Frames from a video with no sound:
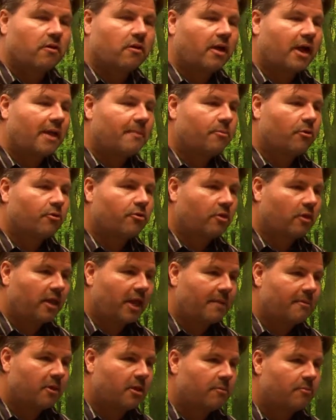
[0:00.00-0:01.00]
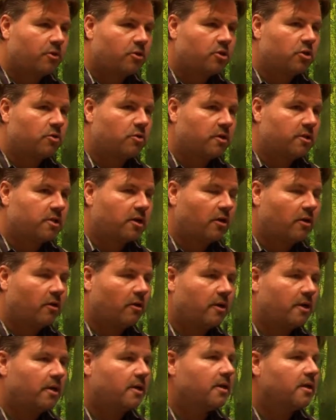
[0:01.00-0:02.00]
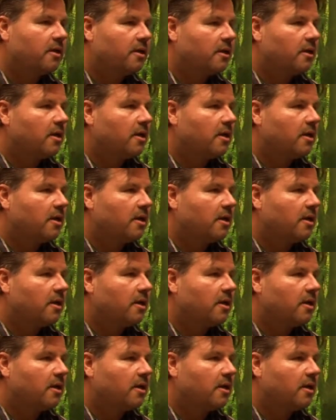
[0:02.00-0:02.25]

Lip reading: hypothalamic pituitary